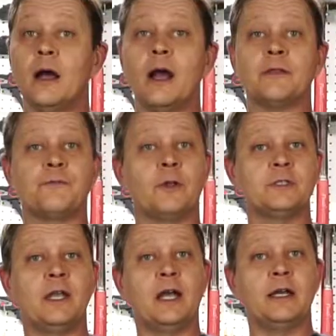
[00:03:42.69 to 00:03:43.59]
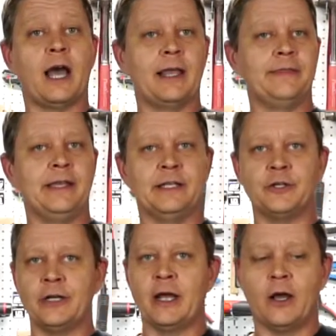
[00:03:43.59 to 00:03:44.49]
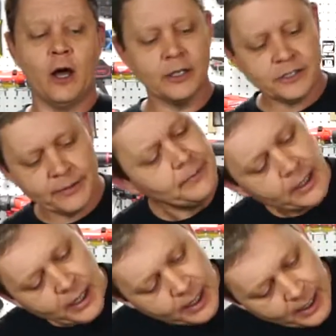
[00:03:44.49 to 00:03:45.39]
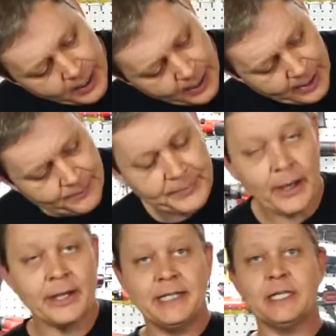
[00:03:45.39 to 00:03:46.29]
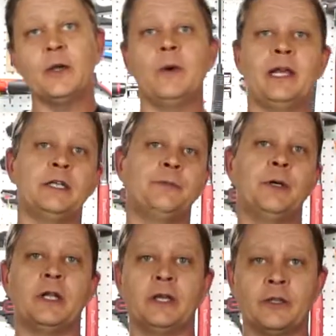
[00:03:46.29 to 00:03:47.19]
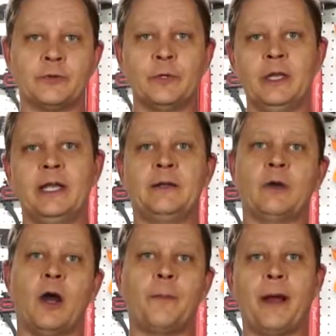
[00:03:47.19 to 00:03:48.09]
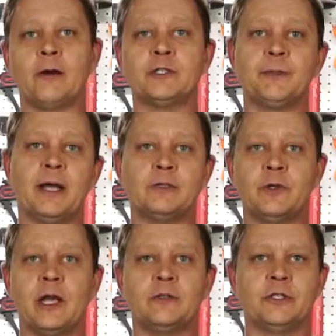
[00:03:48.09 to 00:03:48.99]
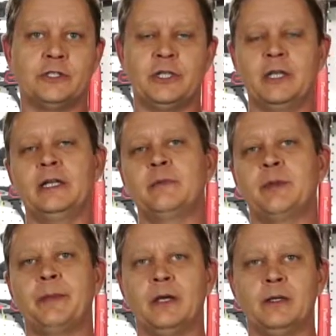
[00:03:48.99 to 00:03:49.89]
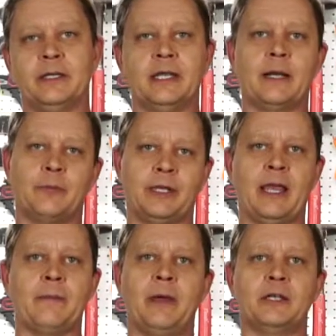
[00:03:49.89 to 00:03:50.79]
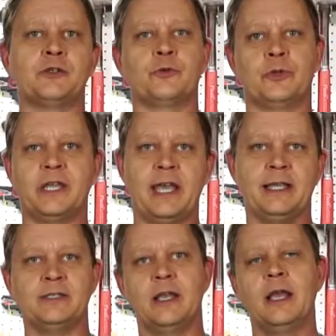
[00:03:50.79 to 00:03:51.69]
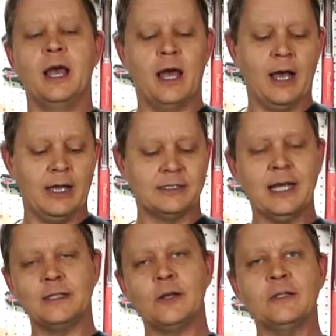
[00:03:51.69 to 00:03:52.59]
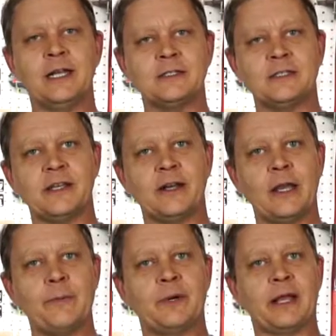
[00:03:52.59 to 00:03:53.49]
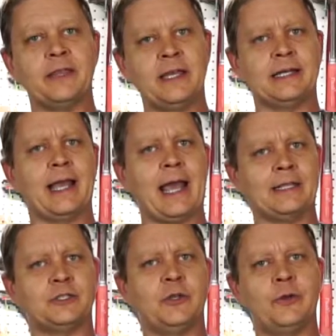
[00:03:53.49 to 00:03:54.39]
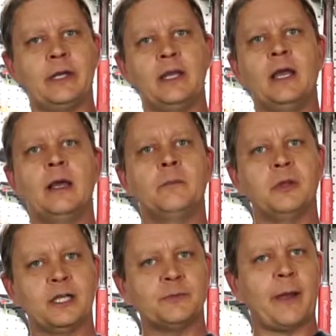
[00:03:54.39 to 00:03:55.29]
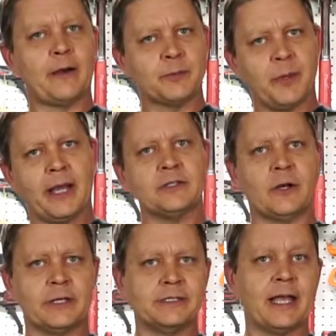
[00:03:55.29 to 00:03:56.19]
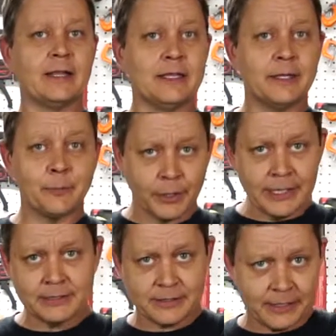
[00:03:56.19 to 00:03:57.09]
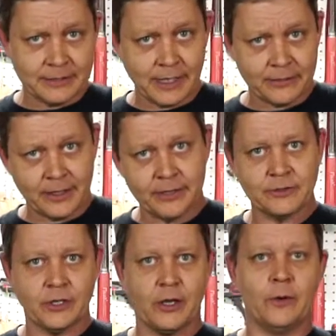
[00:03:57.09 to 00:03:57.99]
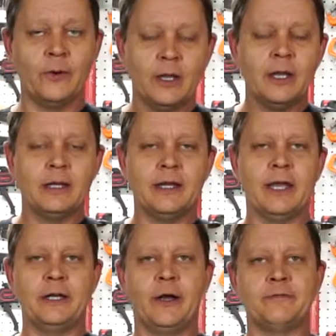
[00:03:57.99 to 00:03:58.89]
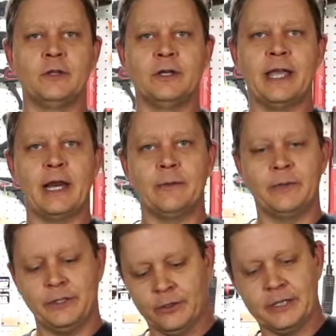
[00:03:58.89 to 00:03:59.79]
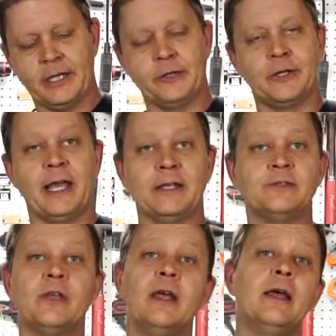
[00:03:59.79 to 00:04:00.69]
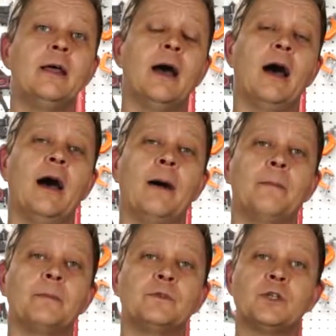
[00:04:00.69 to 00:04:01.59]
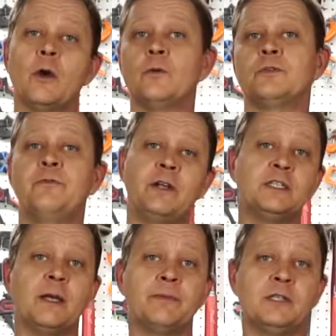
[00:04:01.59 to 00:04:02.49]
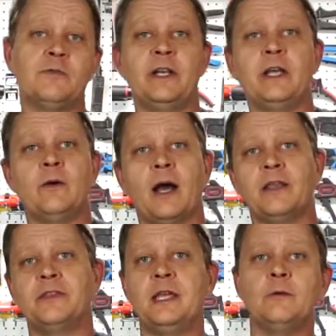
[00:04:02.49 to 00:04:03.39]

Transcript: All right, front's done. I think it turned out awesome. Now I did go in and put another grill in our power supply shroud just to clean up the build and kind of bring that mesh through the case. It's not totally necessary, but I think it adds to it. Plus, power supplies aren't exactly the prettiest things out there, so now you don't have to look at it when you're looking in your case. So to finish up this video, I think